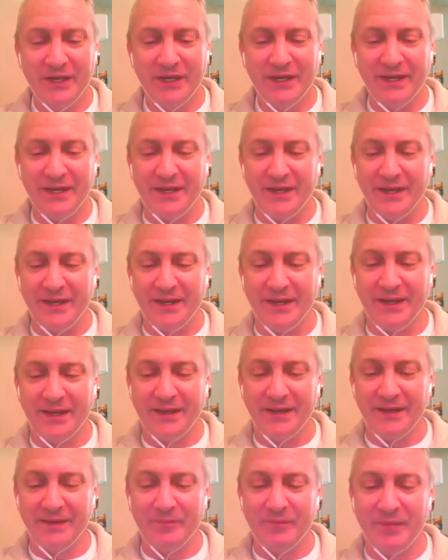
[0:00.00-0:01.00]

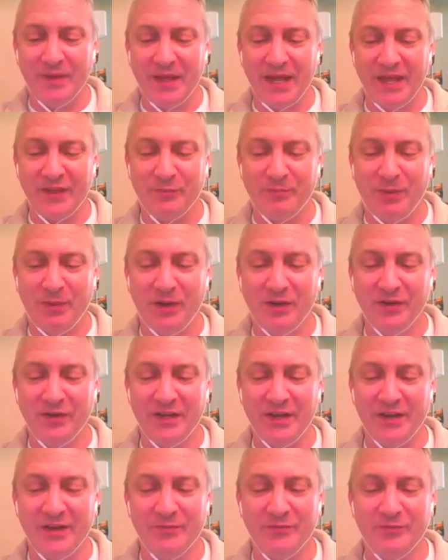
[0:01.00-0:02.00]
as part
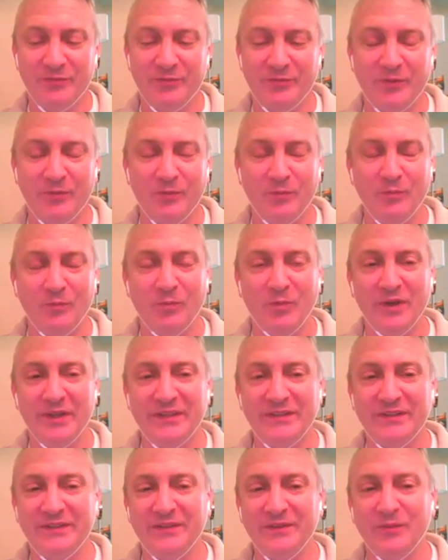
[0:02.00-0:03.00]
of
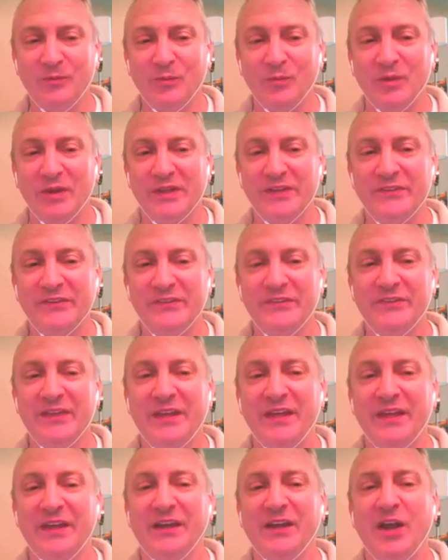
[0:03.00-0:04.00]
what was a
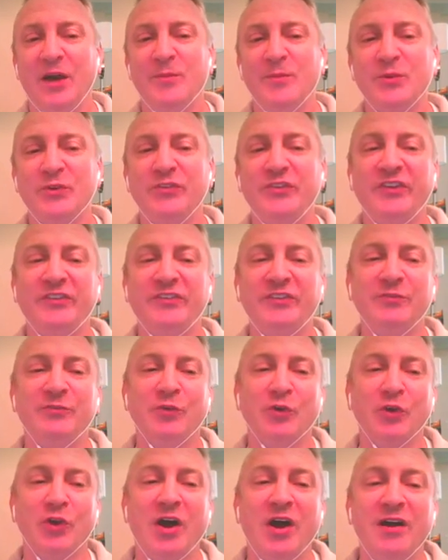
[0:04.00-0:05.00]
Commodore
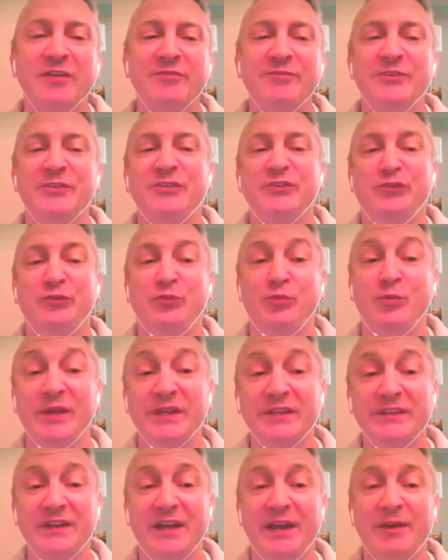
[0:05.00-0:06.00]
64 Office suite.
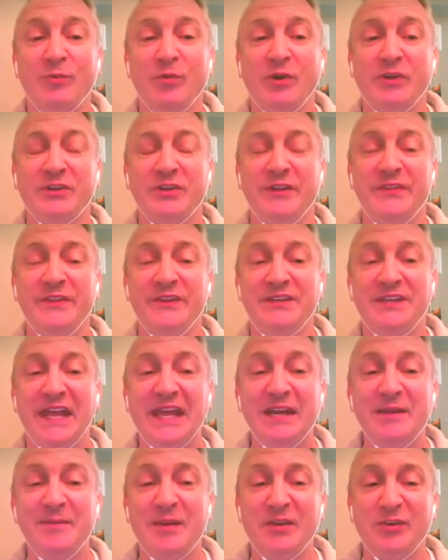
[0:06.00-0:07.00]
I worked on the
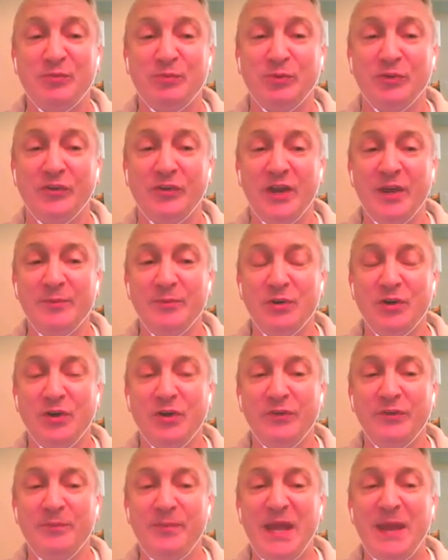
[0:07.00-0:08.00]
database program
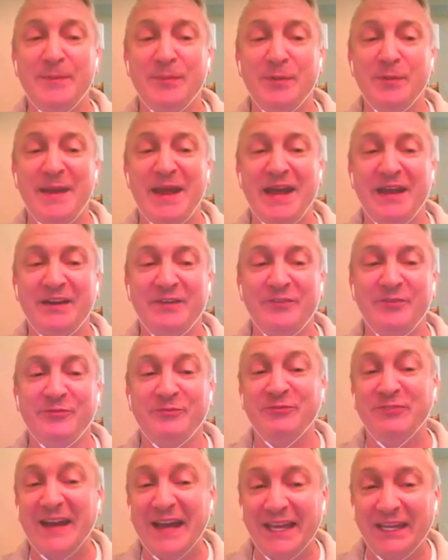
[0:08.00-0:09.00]
called Paperback
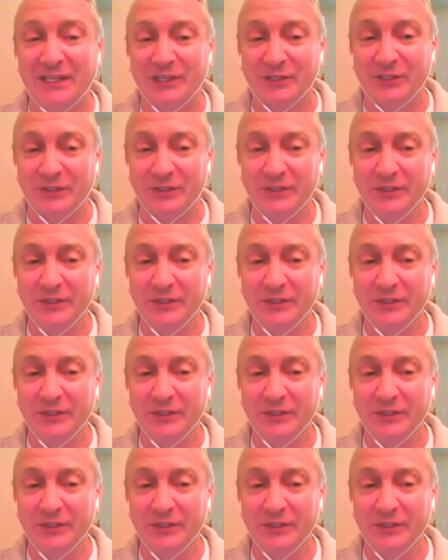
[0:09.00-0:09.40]
Filer.